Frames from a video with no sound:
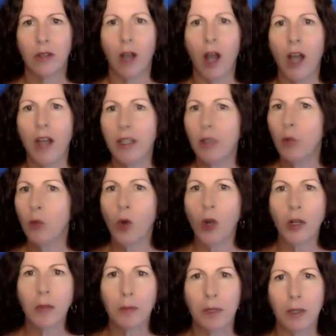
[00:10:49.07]
I didn't
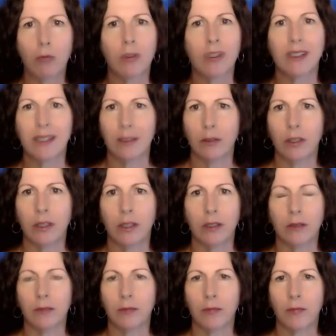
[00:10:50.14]
want to be resilient.